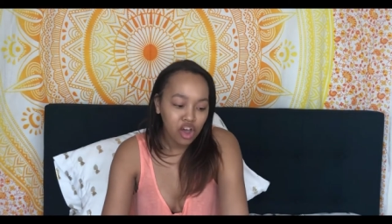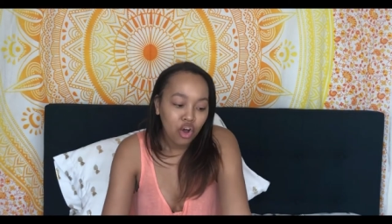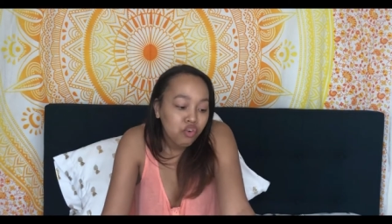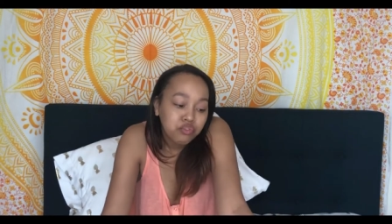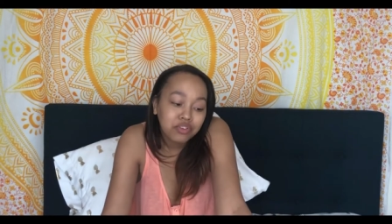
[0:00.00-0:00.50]

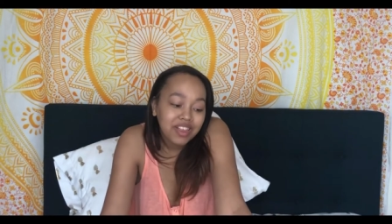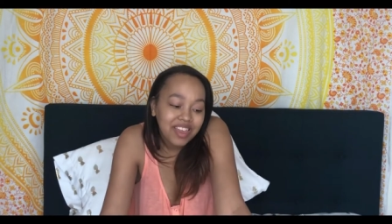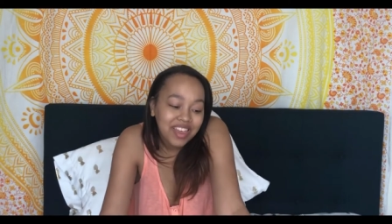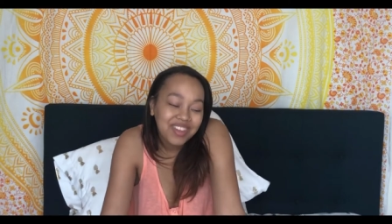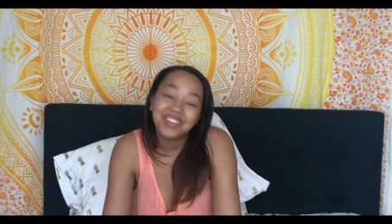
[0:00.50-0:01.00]

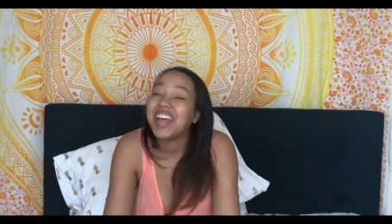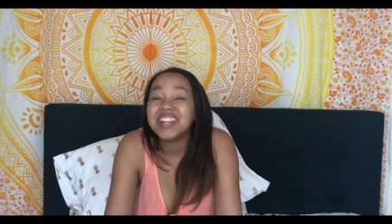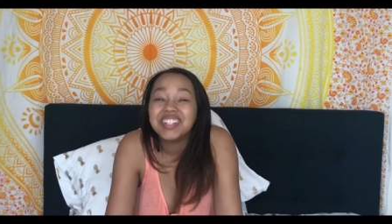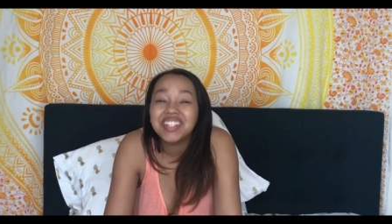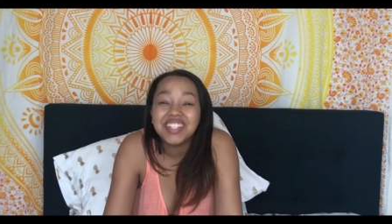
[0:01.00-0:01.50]
Hopefully you
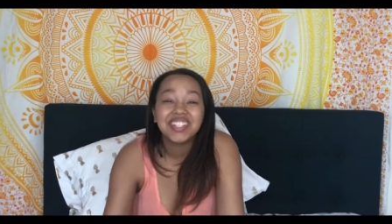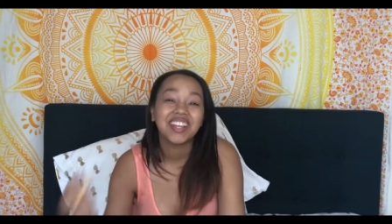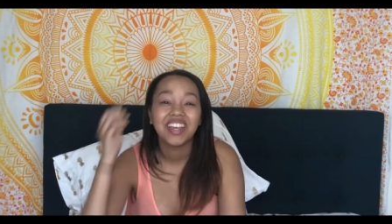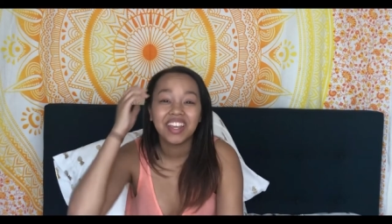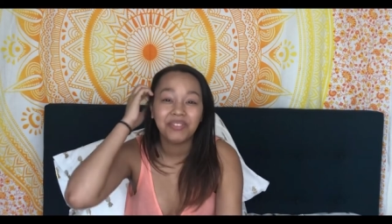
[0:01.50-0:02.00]
liked it.
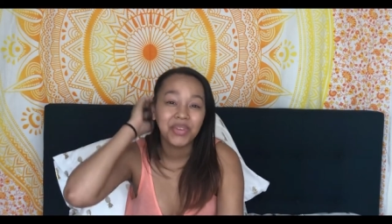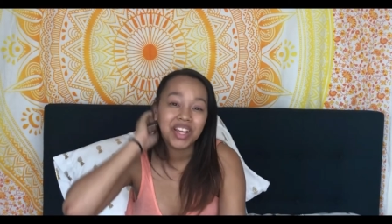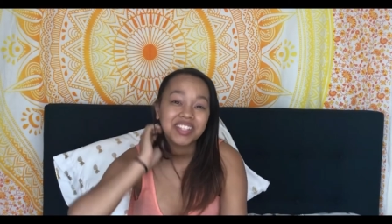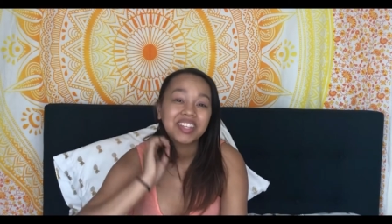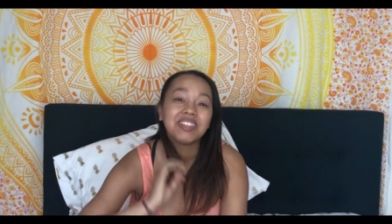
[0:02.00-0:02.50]
If you
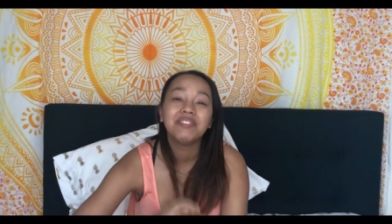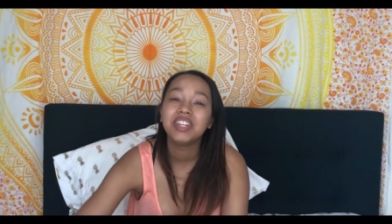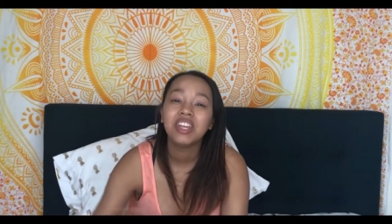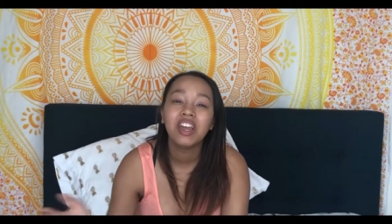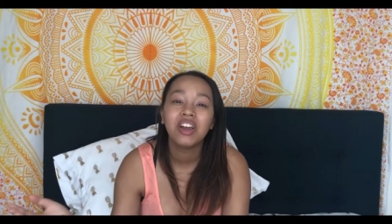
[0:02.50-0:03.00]
guys liked the
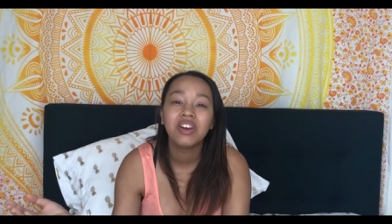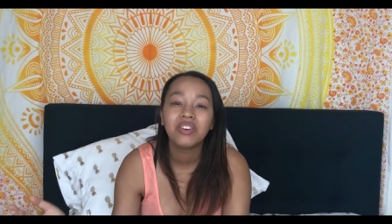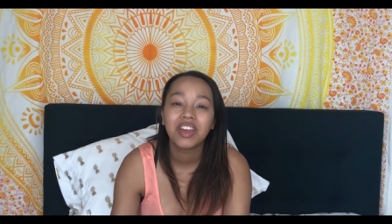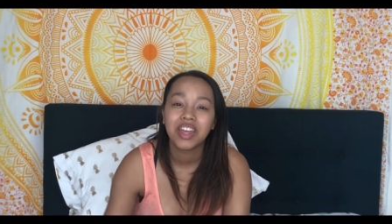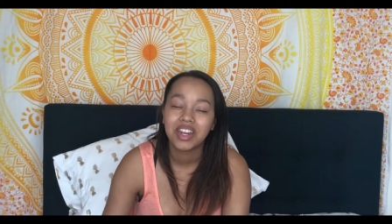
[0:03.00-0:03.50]
video,
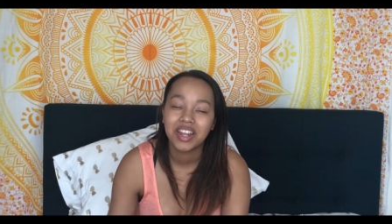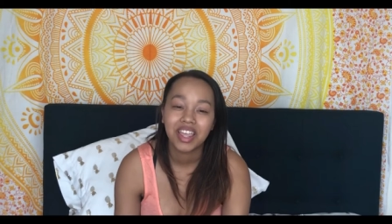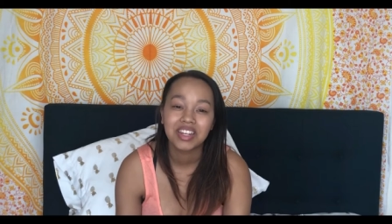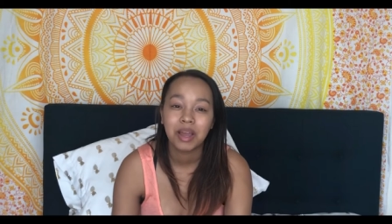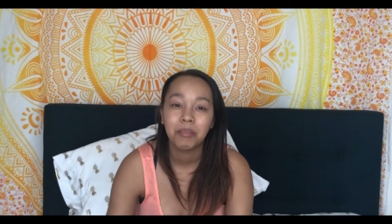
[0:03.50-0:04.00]
go ahead and
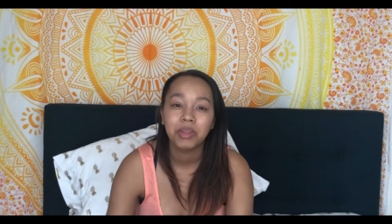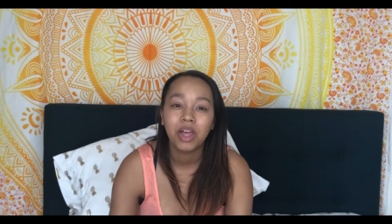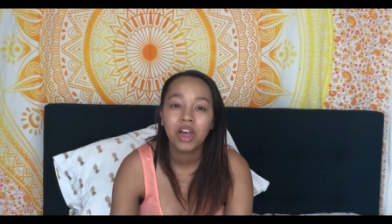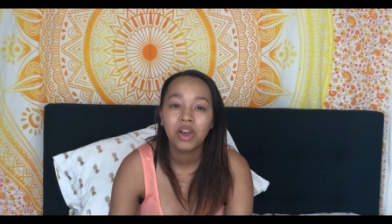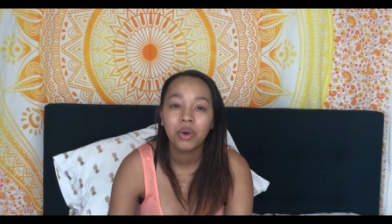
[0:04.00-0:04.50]
like it down
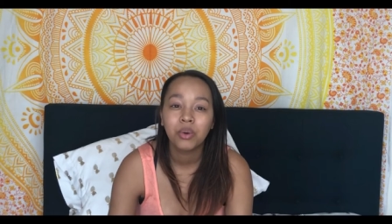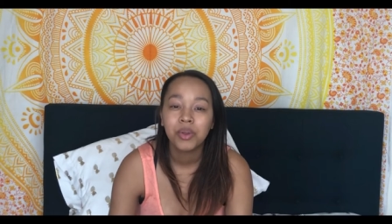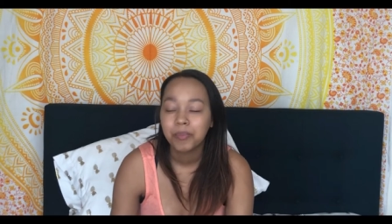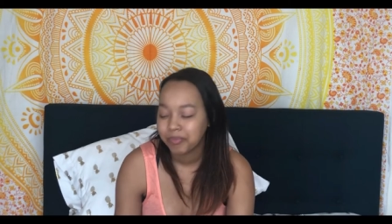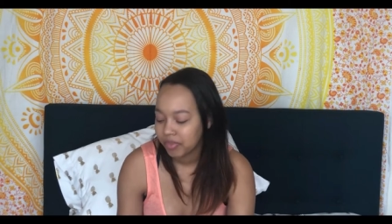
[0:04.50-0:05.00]
below.
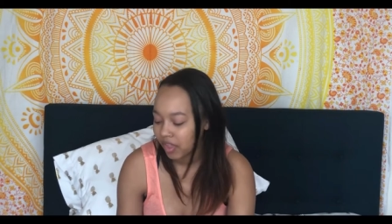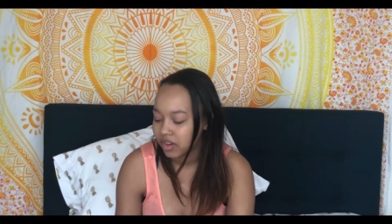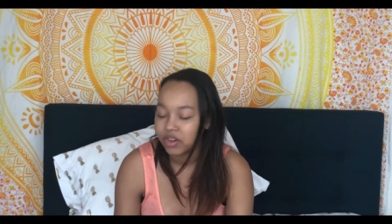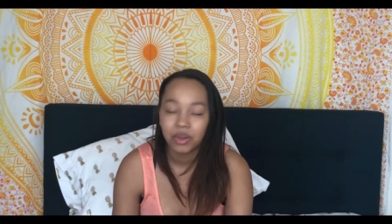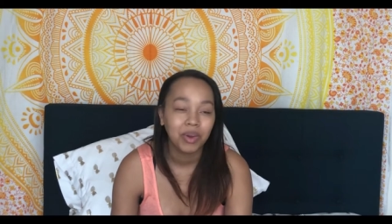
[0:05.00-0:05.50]
I
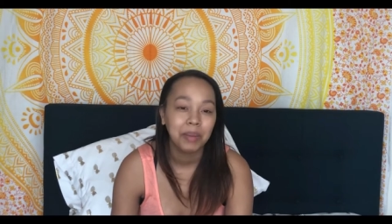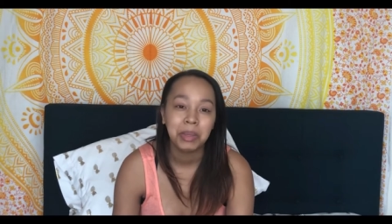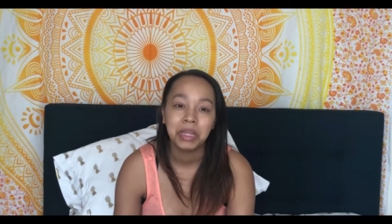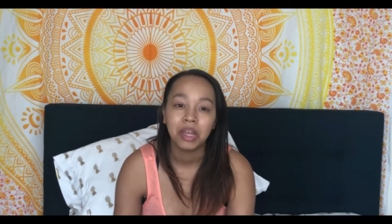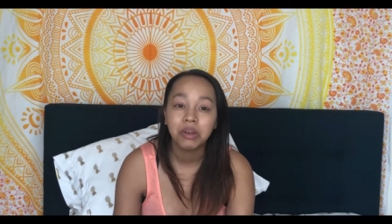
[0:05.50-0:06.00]
don't know why I
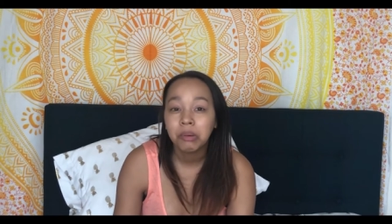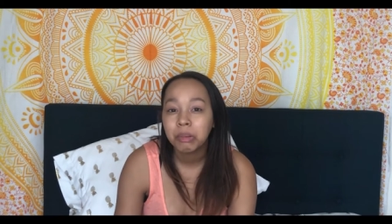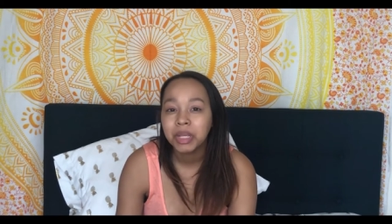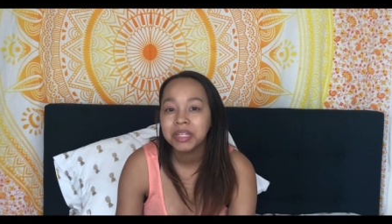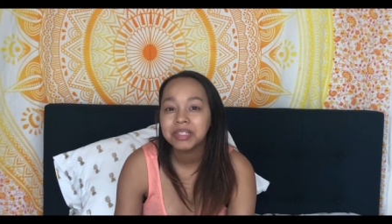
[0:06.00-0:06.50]
made that
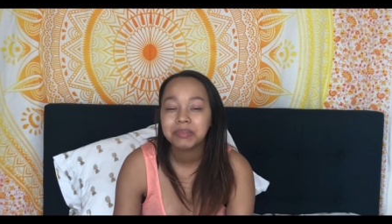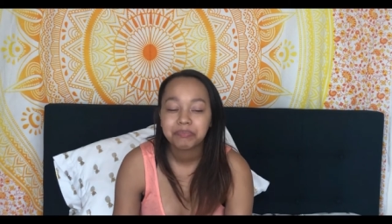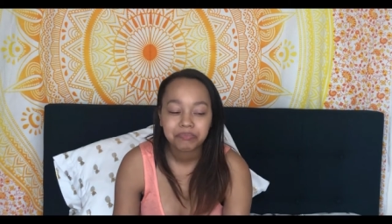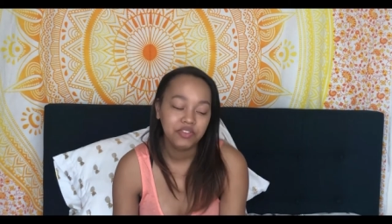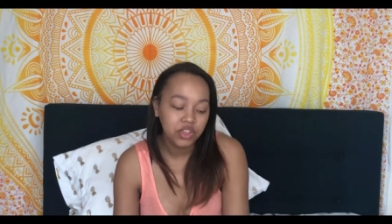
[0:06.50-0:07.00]
noise.
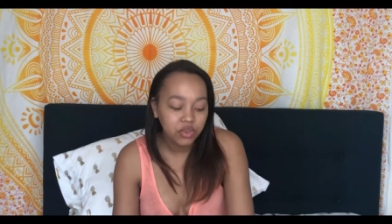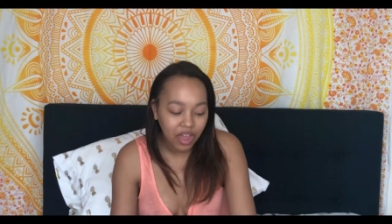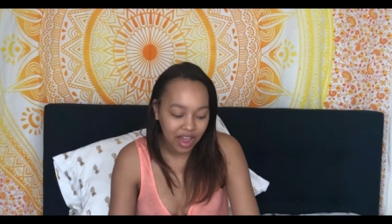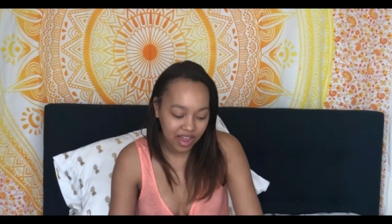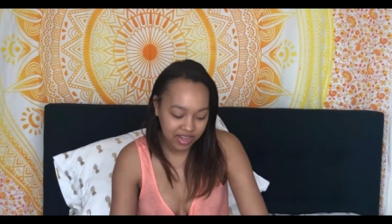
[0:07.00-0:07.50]
If you
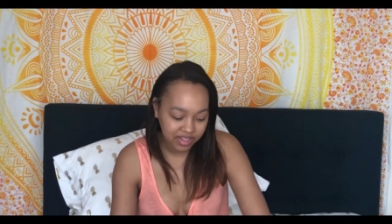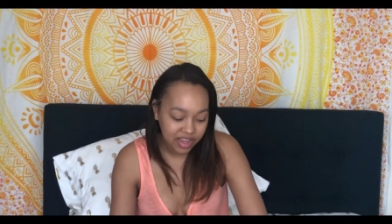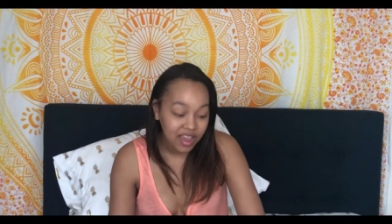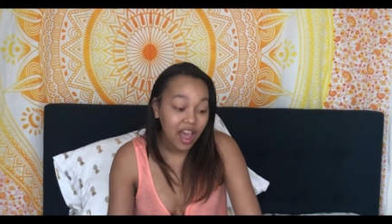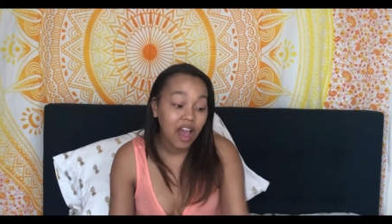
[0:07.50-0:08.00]
guys
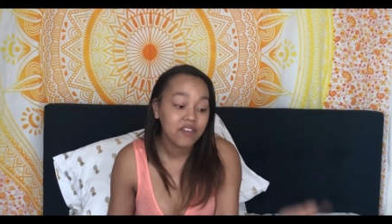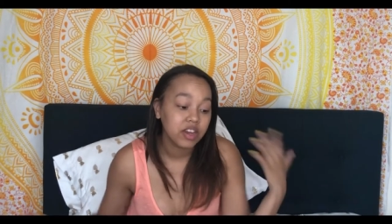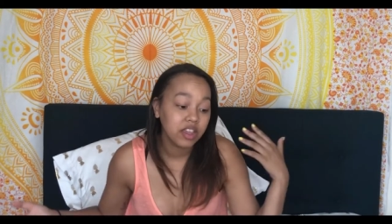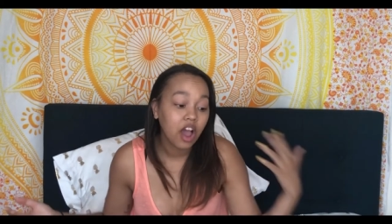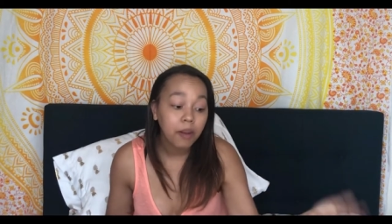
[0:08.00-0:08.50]
have
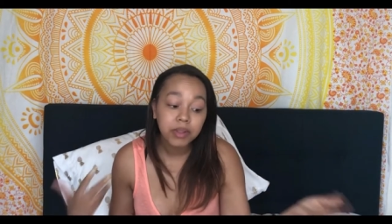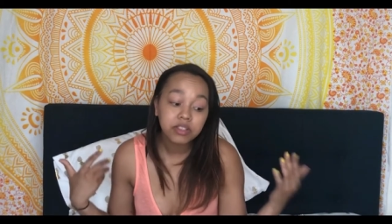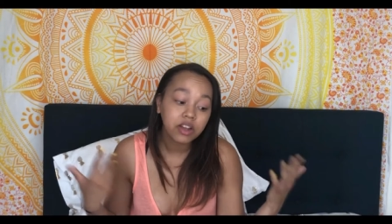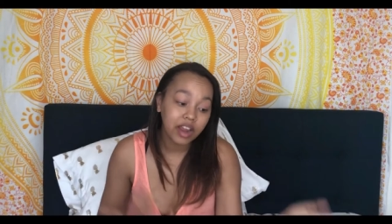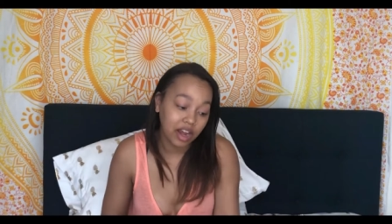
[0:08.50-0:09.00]
any
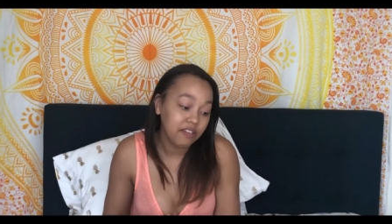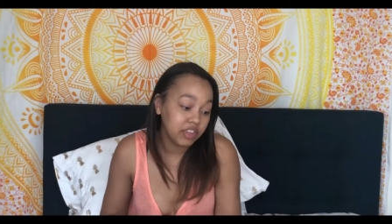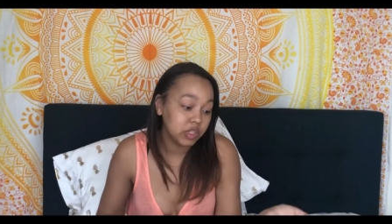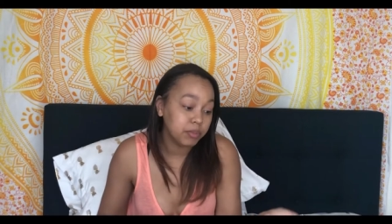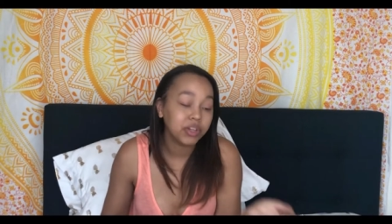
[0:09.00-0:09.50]
comments on any of
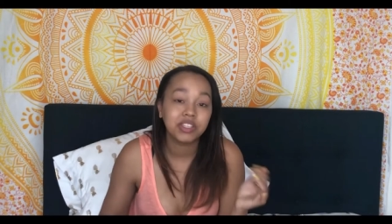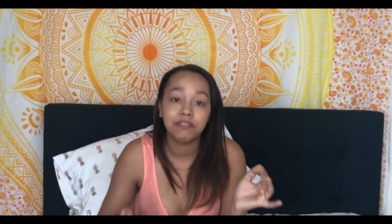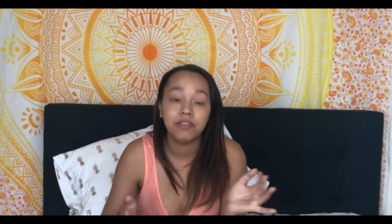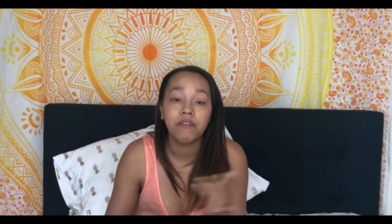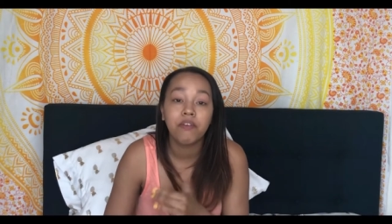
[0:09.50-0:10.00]
these books,
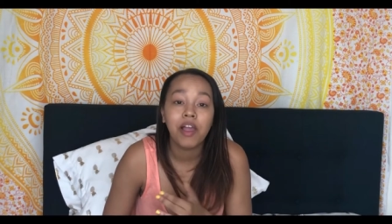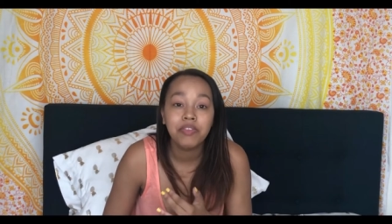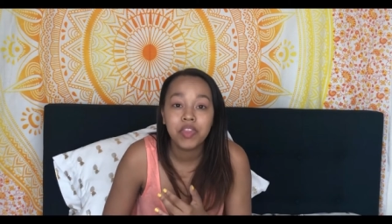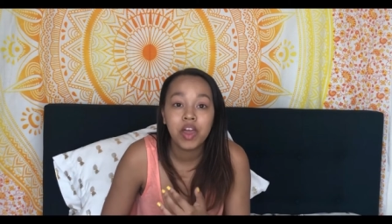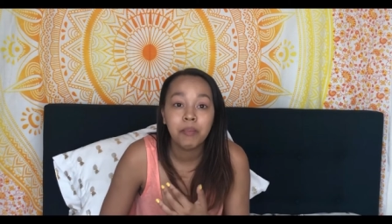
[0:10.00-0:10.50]
if you've
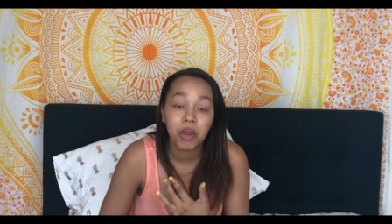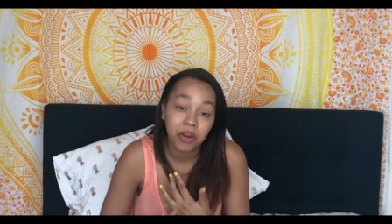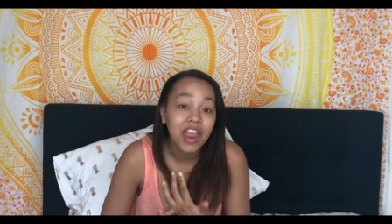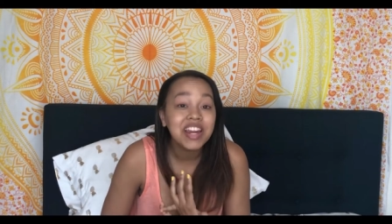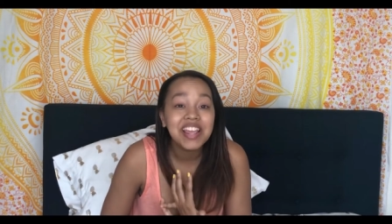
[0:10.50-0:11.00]
read them
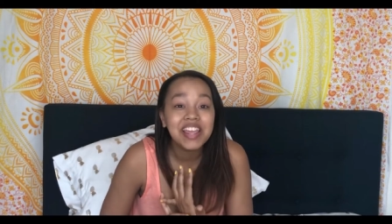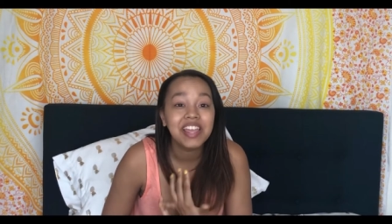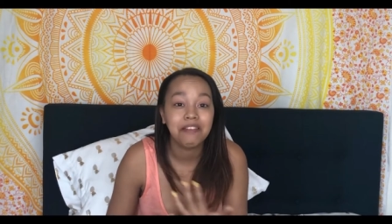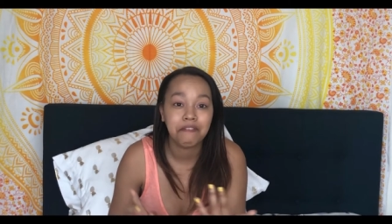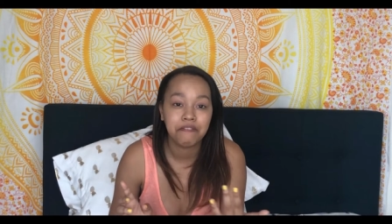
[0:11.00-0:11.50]
already,
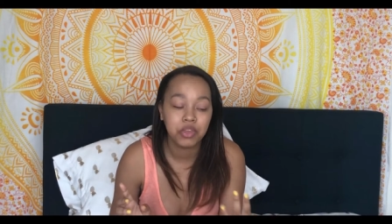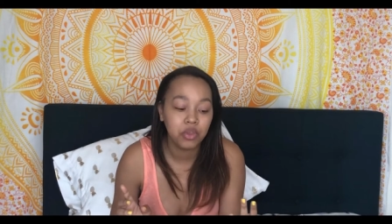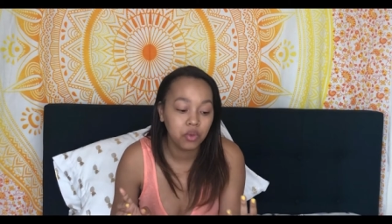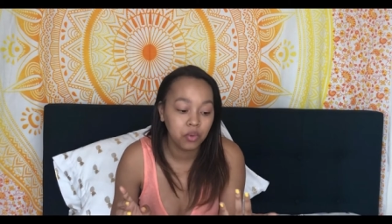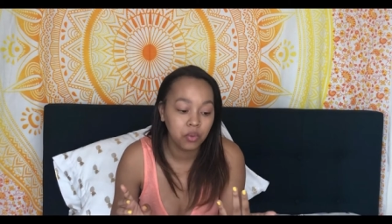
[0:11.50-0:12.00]
if
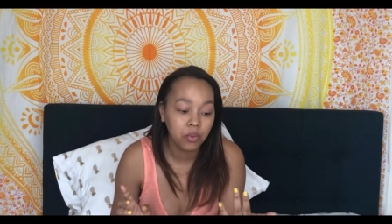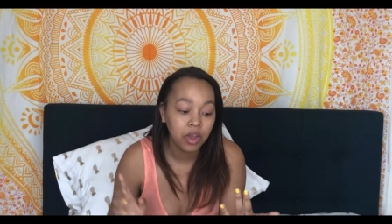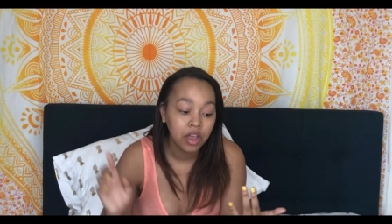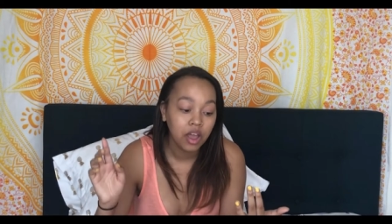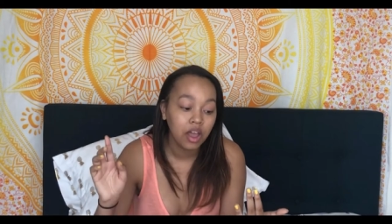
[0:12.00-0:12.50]
you